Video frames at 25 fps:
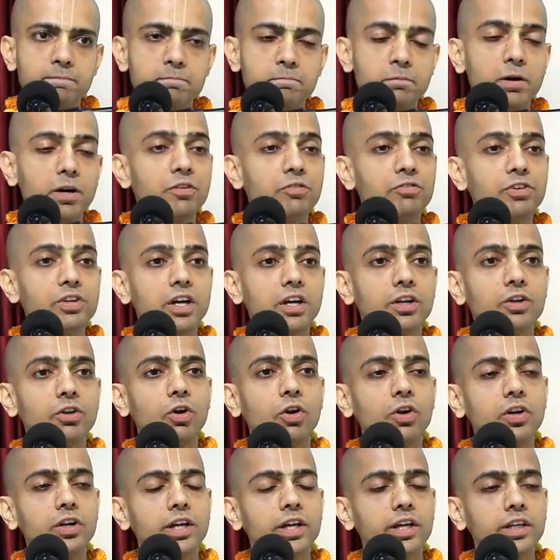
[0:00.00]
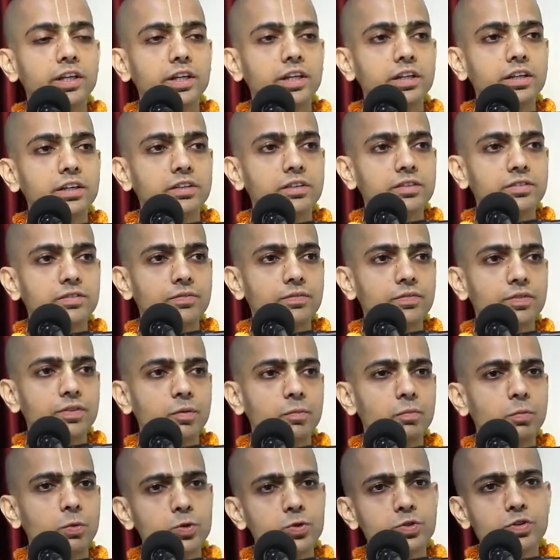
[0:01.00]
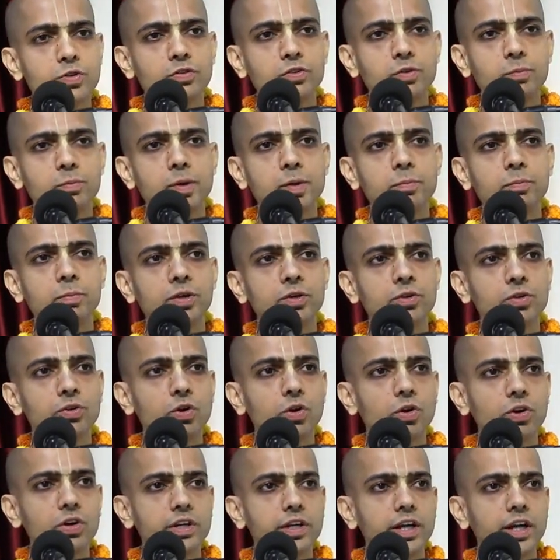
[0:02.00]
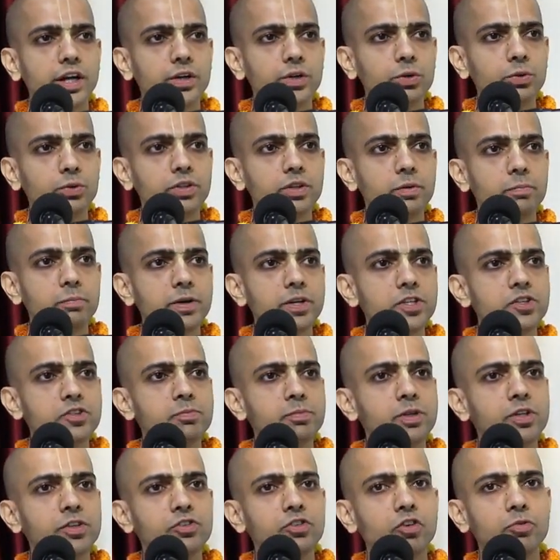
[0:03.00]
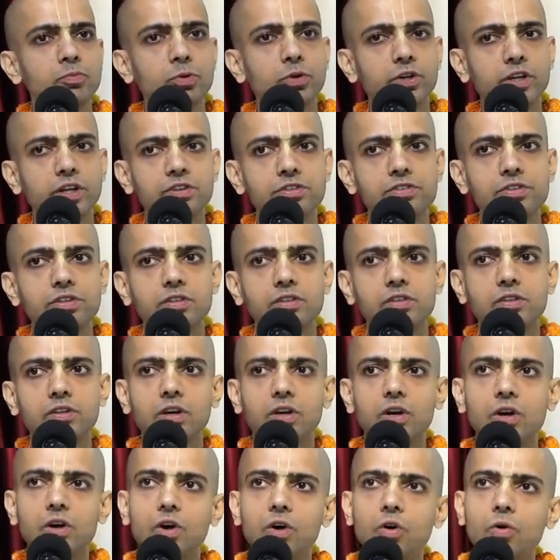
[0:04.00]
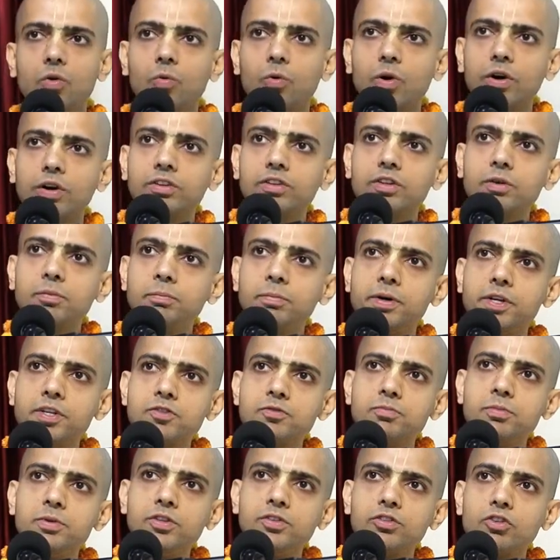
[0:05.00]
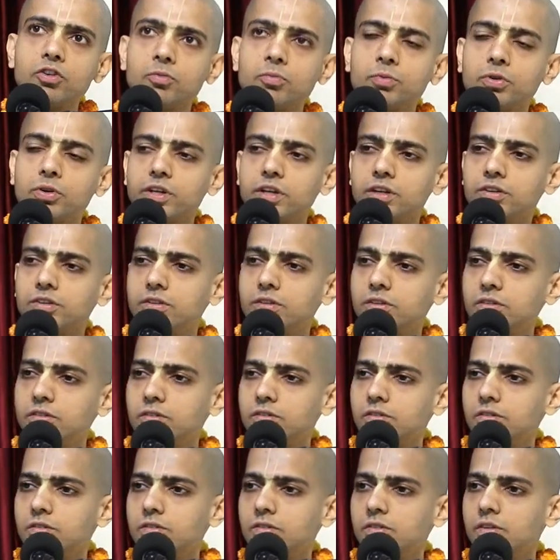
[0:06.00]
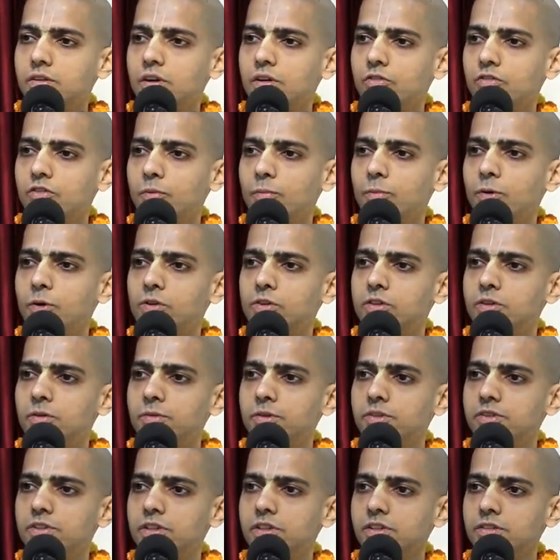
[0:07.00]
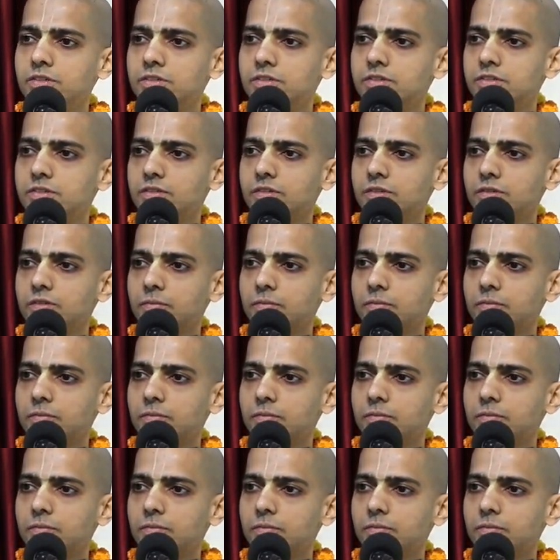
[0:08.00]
But we are not taking, most of the people do not take to the best means of protection. What is the best means of protection from all the miseries?